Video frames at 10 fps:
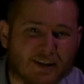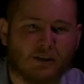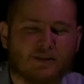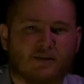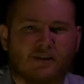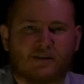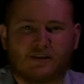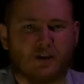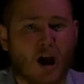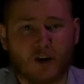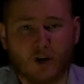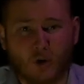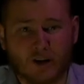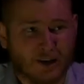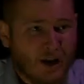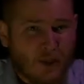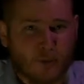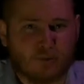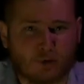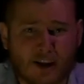into things and not knowing the
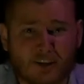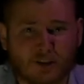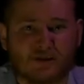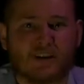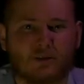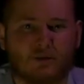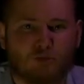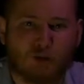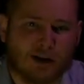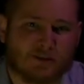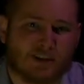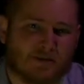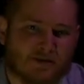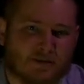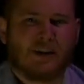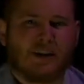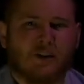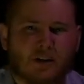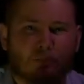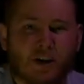predators that are around us. And
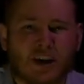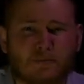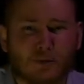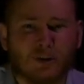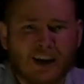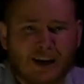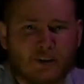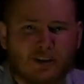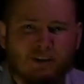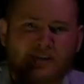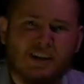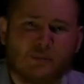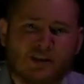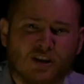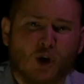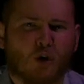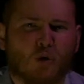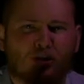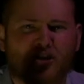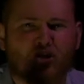there are people and there are demons who
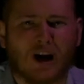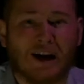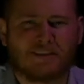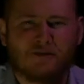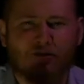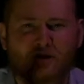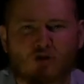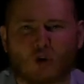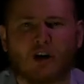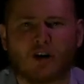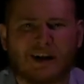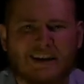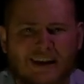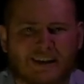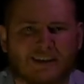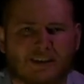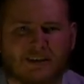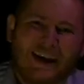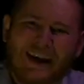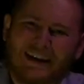are trying to destroy our identity.
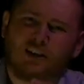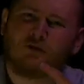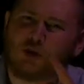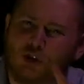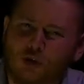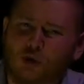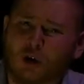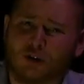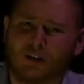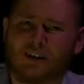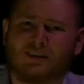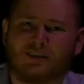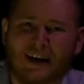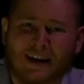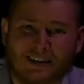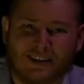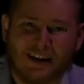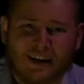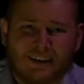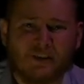And if you are in the light,
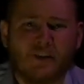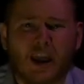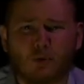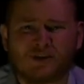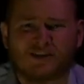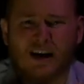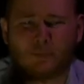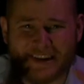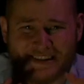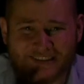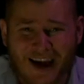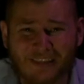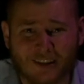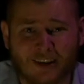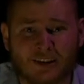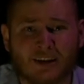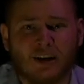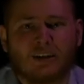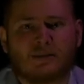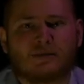then they will stop at nothing
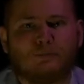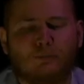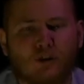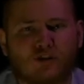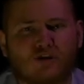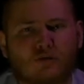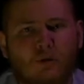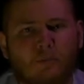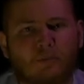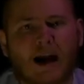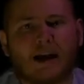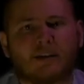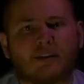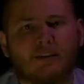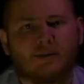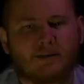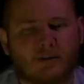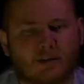to push you back into the